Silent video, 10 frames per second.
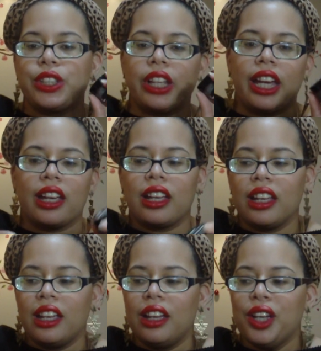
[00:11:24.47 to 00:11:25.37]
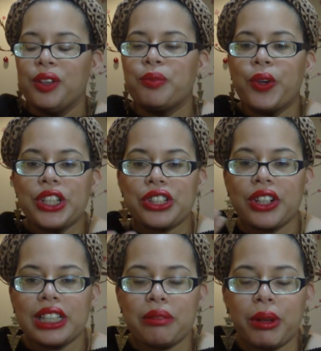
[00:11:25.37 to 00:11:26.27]
like
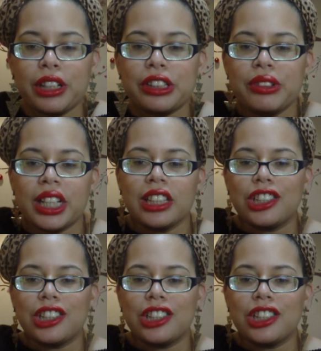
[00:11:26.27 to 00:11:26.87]
moisturizing part to it.